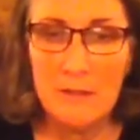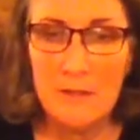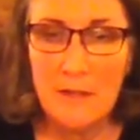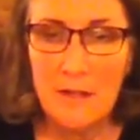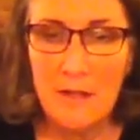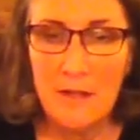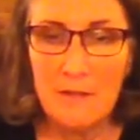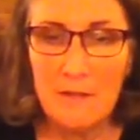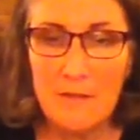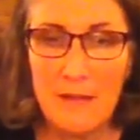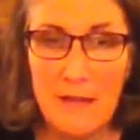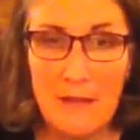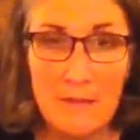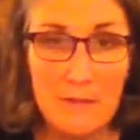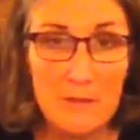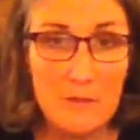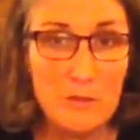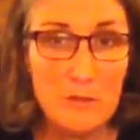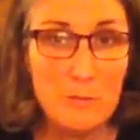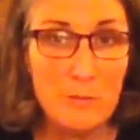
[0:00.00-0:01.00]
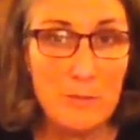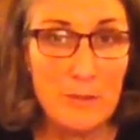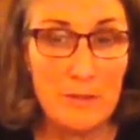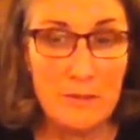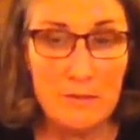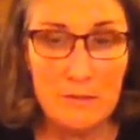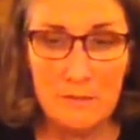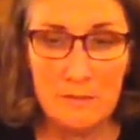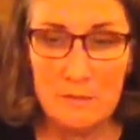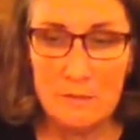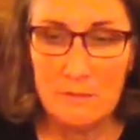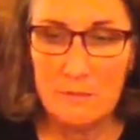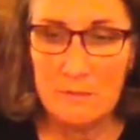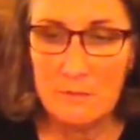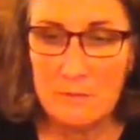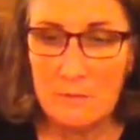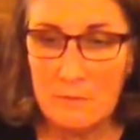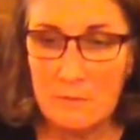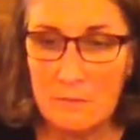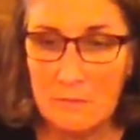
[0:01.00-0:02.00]
of how the stupa
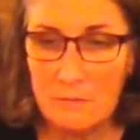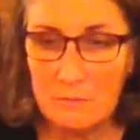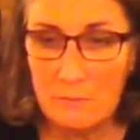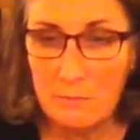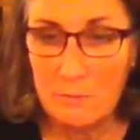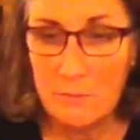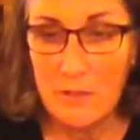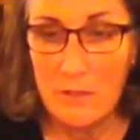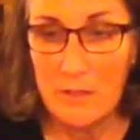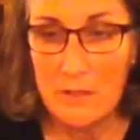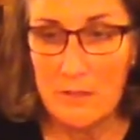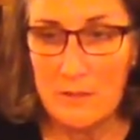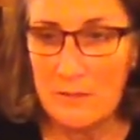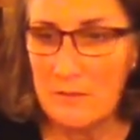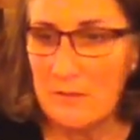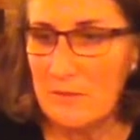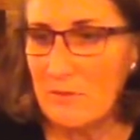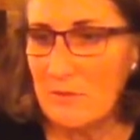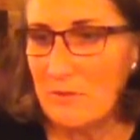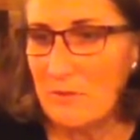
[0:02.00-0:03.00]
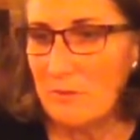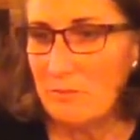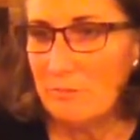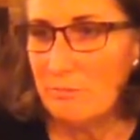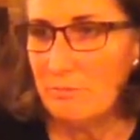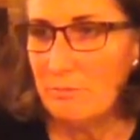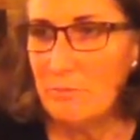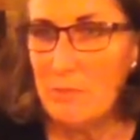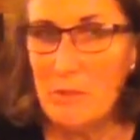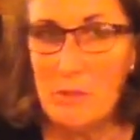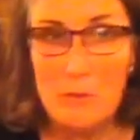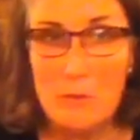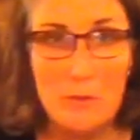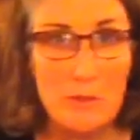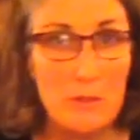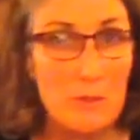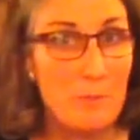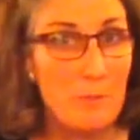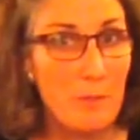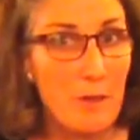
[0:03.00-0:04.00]
was
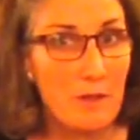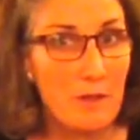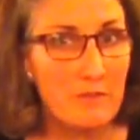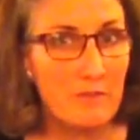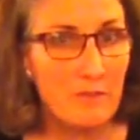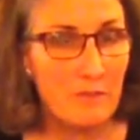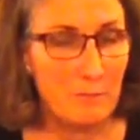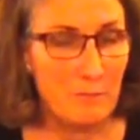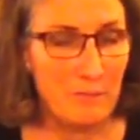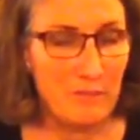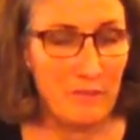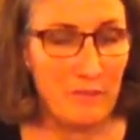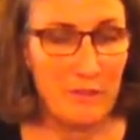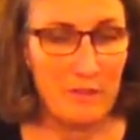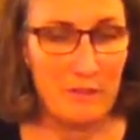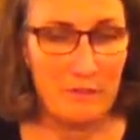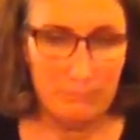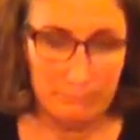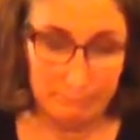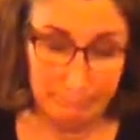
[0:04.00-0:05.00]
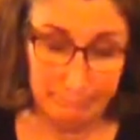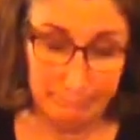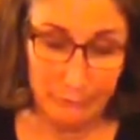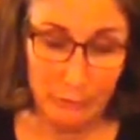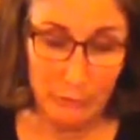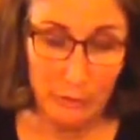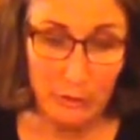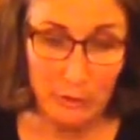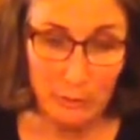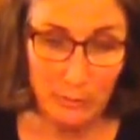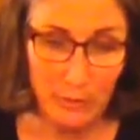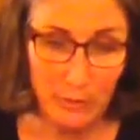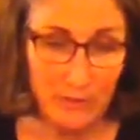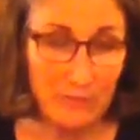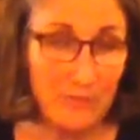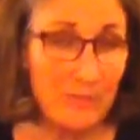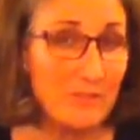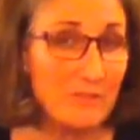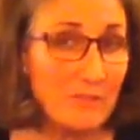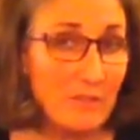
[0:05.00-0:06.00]
used, a very critical part
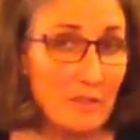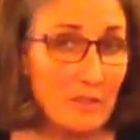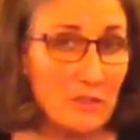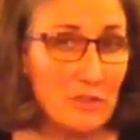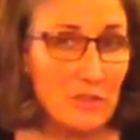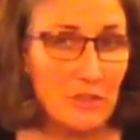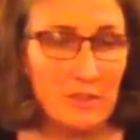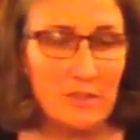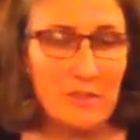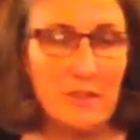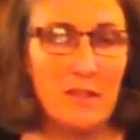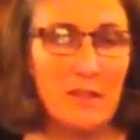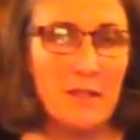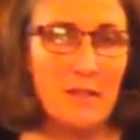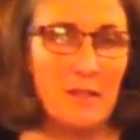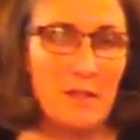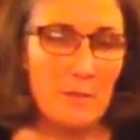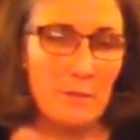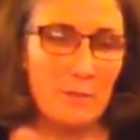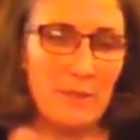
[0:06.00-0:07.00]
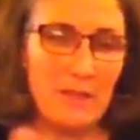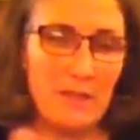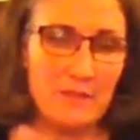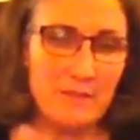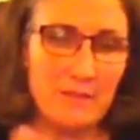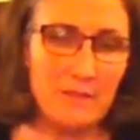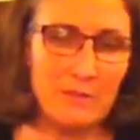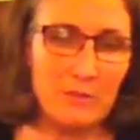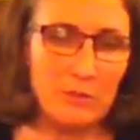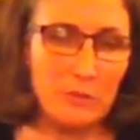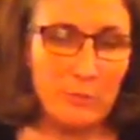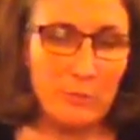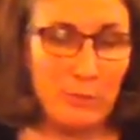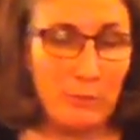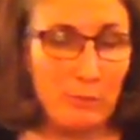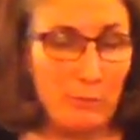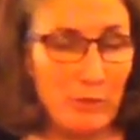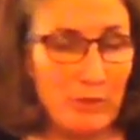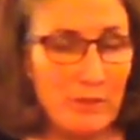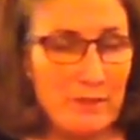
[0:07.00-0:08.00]
of its function. Because the stupa works